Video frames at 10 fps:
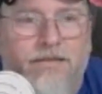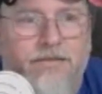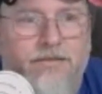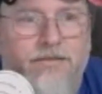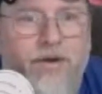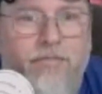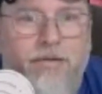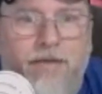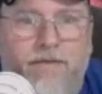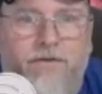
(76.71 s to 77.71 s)
probably
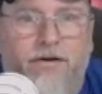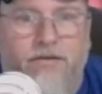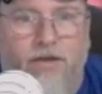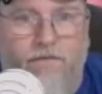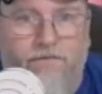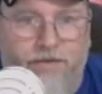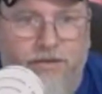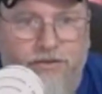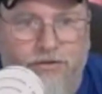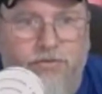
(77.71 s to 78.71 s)
my first
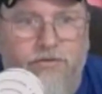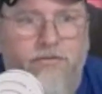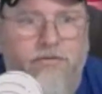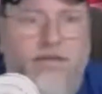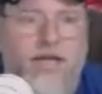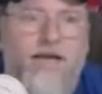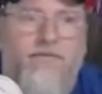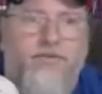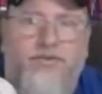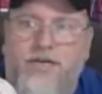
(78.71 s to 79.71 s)
official live
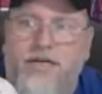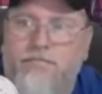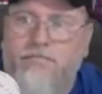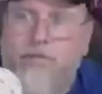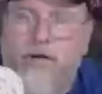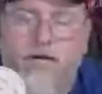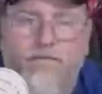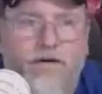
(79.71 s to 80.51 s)
stream of